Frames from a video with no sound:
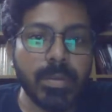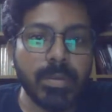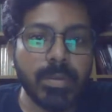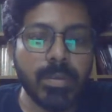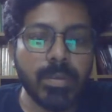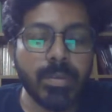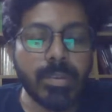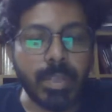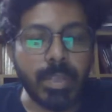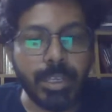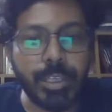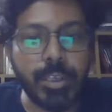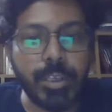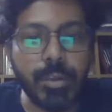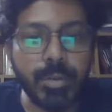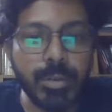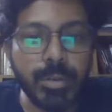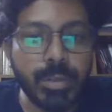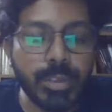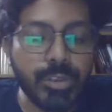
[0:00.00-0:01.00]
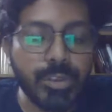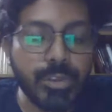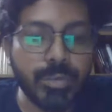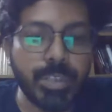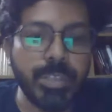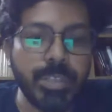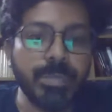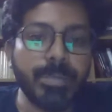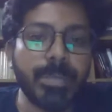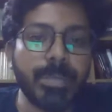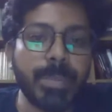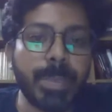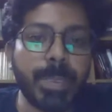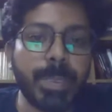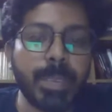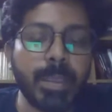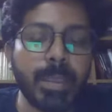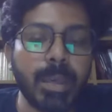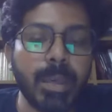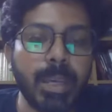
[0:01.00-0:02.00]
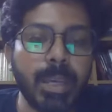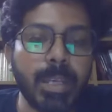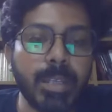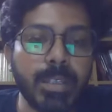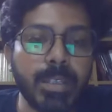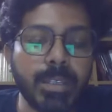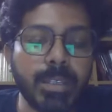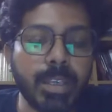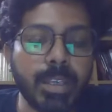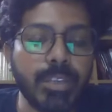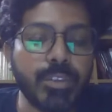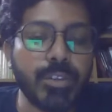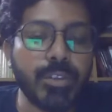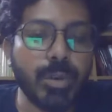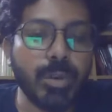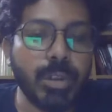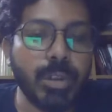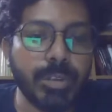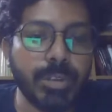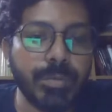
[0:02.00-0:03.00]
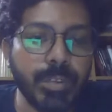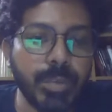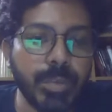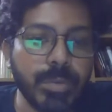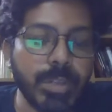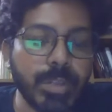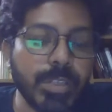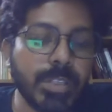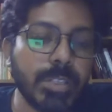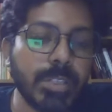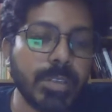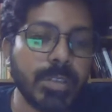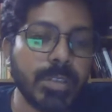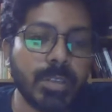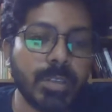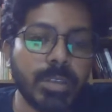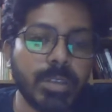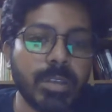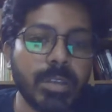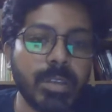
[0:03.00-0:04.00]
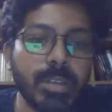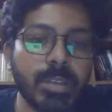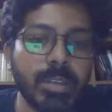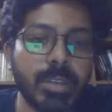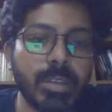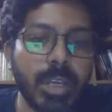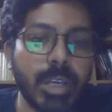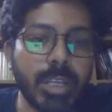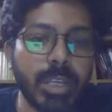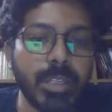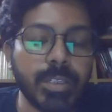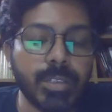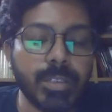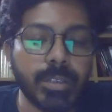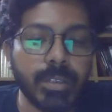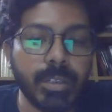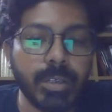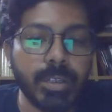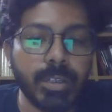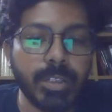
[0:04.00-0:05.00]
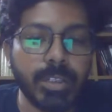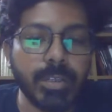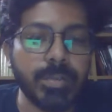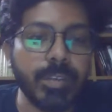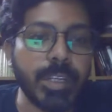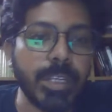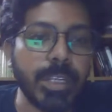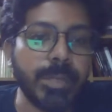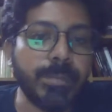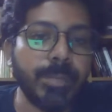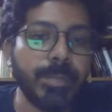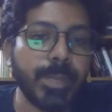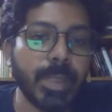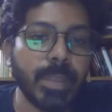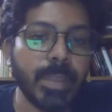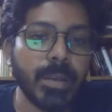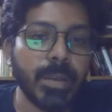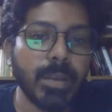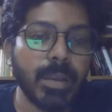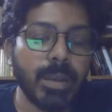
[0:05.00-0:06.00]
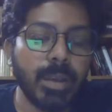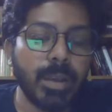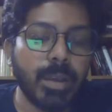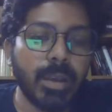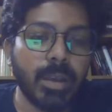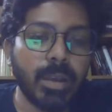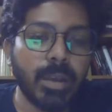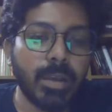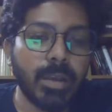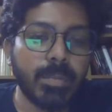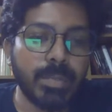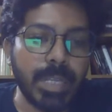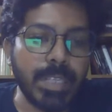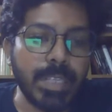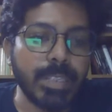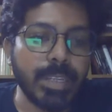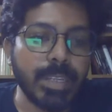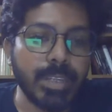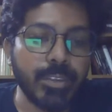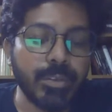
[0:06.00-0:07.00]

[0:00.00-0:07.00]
Thank you, Jyoti, and thanks to all the viewers. And it's a very pleasure to